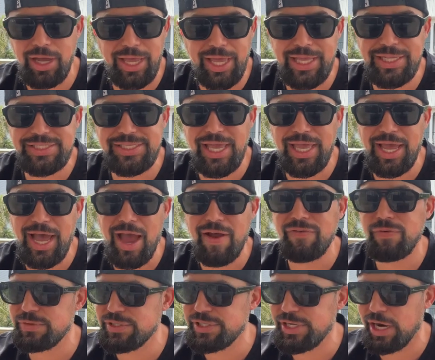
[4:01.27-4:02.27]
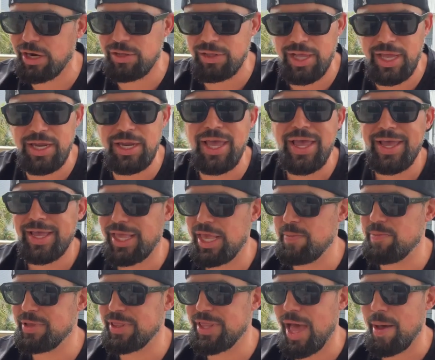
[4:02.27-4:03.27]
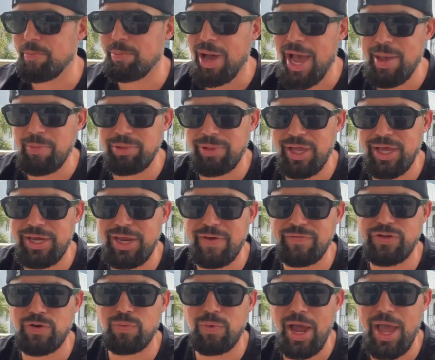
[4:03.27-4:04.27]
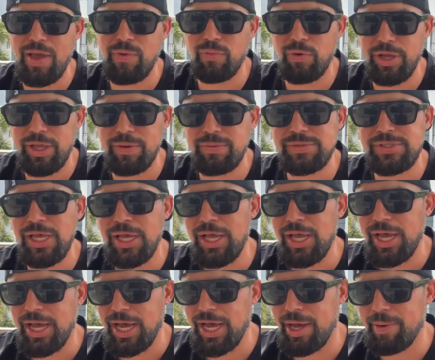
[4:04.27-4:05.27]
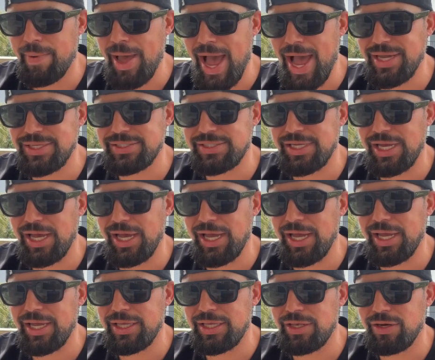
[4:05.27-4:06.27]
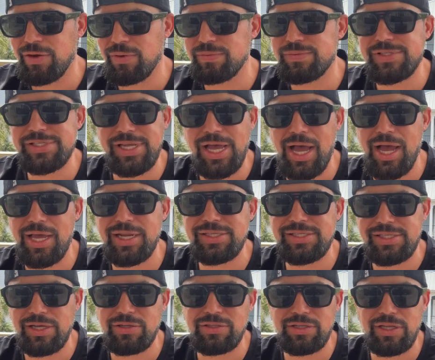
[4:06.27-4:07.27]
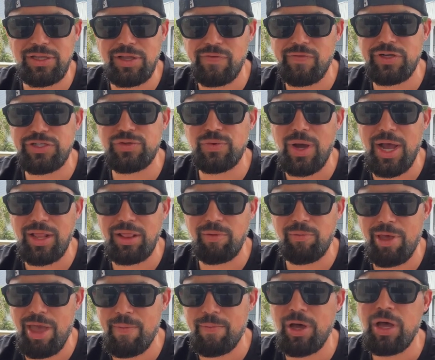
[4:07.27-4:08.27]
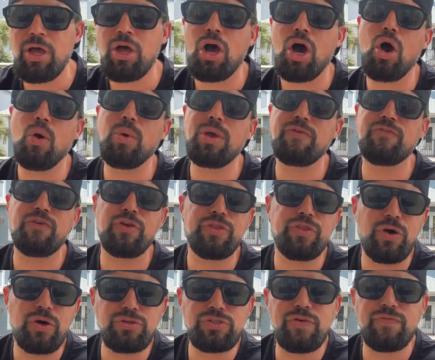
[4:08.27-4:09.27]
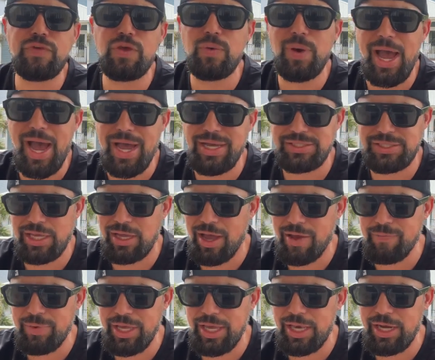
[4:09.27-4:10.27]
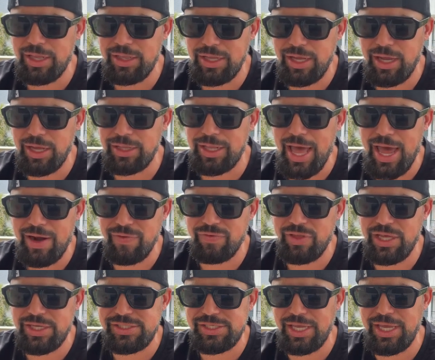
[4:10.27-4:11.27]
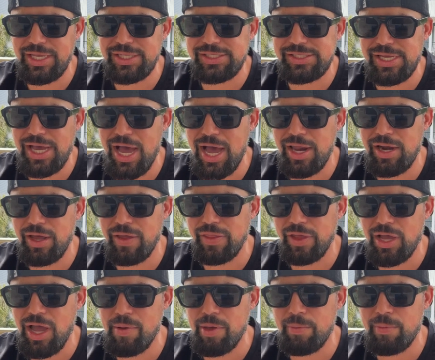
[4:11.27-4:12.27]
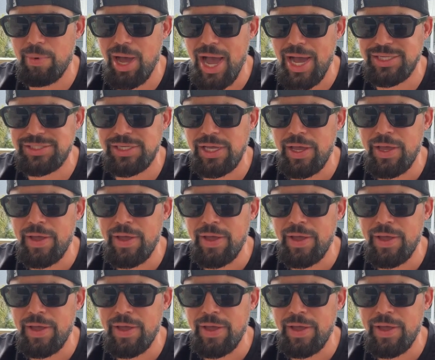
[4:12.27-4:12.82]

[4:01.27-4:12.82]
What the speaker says: in-state guy from Saraland, keeping that pipeline after Ryan Williams signed, sealed, delivered to Alabama. Oh, and for those of you asking, I've been getting a lot of this inside the comment box.